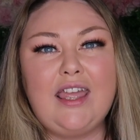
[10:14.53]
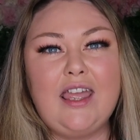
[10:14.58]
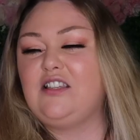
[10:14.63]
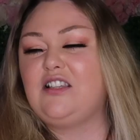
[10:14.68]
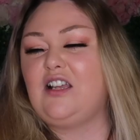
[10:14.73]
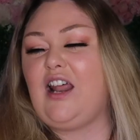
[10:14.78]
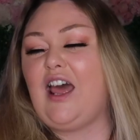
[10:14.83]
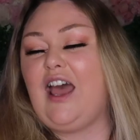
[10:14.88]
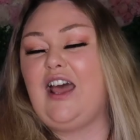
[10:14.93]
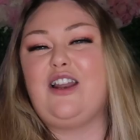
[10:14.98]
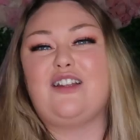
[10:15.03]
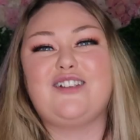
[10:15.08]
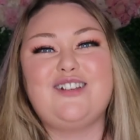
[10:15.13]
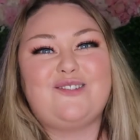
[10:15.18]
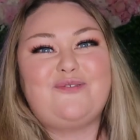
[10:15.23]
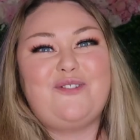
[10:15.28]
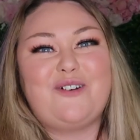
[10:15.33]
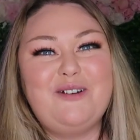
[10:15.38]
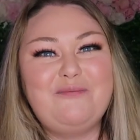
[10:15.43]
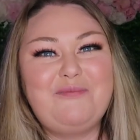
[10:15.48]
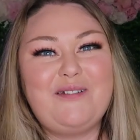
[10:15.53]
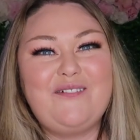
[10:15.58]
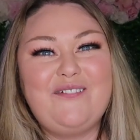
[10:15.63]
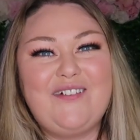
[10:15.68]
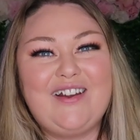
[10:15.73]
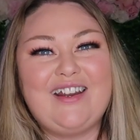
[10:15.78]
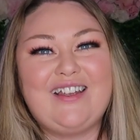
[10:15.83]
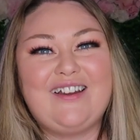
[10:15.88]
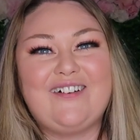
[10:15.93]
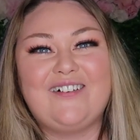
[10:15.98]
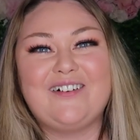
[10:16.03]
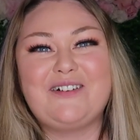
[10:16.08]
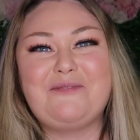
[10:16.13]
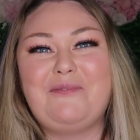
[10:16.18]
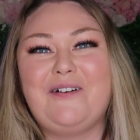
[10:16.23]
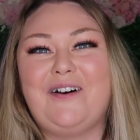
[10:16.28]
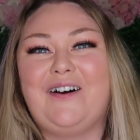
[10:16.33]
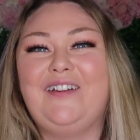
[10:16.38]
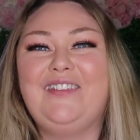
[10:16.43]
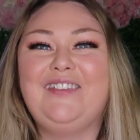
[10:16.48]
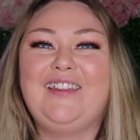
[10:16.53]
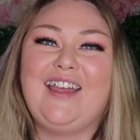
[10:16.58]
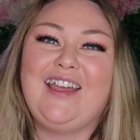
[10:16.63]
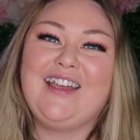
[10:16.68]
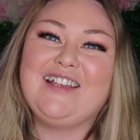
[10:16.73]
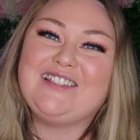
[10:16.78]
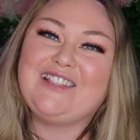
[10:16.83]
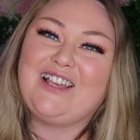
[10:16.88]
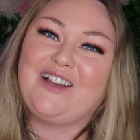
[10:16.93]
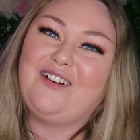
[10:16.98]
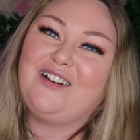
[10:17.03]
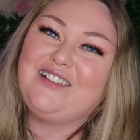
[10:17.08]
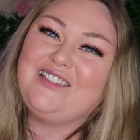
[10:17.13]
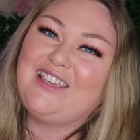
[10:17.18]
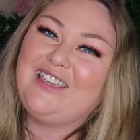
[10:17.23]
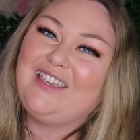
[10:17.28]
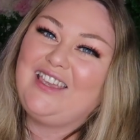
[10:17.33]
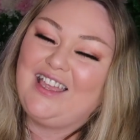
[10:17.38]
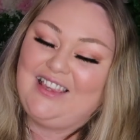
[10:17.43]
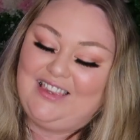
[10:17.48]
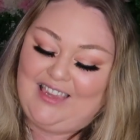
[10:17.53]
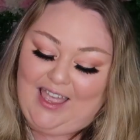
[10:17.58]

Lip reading: things like that, and I just thought it'd be really cool to put on there, so I did get